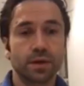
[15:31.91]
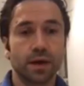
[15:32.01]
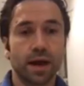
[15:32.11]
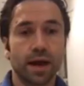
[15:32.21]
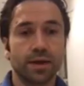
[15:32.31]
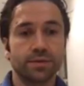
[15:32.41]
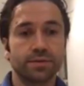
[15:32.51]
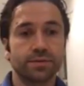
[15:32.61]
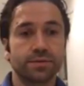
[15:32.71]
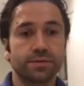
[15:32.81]
And
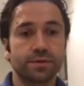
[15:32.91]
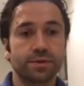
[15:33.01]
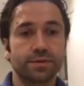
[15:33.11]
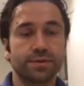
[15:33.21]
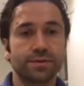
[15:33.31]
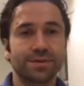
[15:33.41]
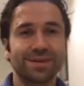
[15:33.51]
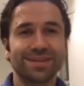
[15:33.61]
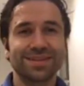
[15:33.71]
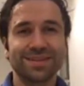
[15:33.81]
the
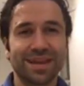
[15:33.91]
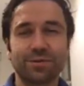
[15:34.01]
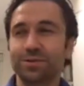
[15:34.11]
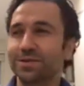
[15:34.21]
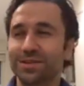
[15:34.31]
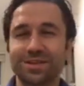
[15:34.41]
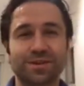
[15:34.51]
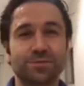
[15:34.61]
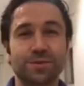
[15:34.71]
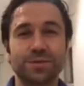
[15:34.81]
This sounds this sounds
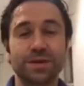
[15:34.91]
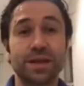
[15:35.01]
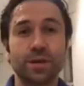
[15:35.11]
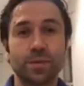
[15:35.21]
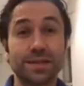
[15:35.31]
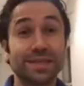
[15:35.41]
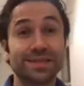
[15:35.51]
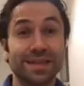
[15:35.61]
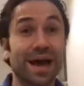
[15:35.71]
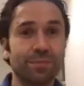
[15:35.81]
really weird. We need a
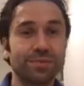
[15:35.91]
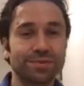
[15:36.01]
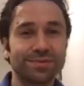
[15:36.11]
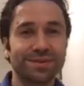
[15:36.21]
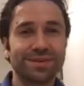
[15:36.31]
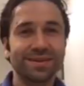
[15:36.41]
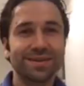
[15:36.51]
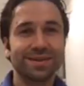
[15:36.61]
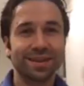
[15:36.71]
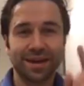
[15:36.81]
nap,
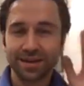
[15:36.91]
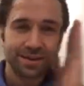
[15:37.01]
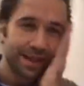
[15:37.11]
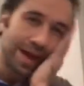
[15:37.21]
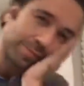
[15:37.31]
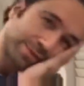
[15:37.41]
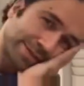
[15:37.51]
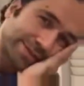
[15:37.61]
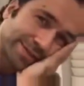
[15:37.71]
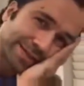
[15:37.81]
like nap
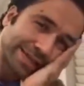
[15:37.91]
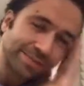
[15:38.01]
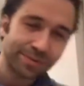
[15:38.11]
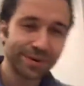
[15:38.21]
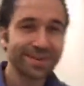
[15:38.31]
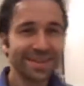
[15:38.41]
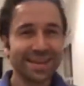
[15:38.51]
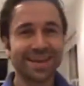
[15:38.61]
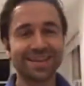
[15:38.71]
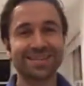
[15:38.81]
as in sleep.
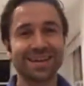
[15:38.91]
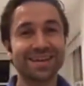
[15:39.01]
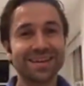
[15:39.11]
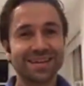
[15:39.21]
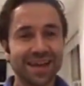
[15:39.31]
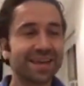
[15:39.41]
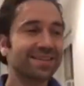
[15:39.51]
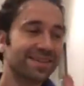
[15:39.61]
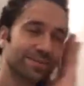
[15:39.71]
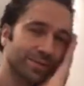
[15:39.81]
It's like, yeah,
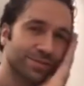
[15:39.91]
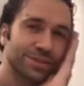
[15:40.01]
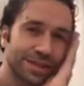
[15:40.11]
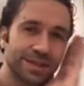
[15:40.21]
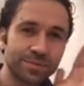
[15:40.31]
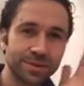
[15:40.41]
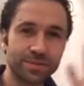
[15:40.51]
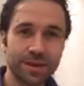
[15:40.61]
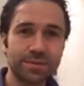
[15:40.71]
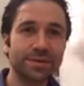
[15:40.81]
take a bit of sleep and
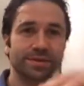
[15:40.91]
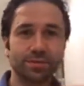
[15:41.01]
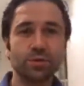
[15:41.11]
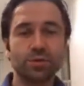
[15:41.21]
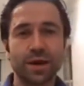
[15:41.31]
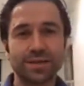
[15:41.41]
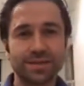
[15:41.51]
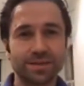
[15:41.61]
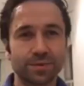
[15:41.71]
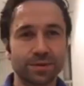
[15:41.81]
maybe some new
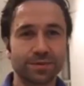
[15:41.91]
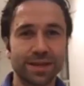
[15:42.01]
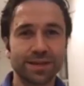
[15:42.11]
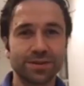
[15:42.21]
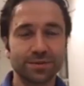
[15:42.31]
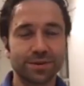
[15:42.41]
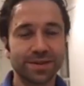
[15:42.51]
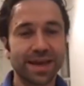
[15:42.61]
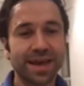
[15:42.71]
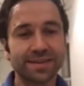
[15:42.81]
idea will hit you on the
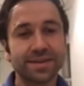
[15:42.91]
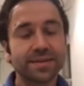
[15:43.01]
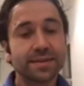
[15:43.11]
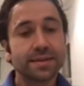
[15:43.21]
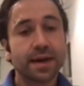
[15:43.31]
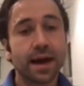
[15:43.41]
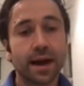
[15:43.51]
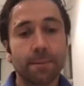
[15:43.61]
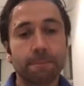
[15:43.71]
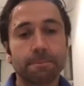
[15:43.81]
head.
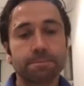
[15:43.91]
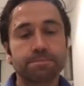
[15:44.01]
Um,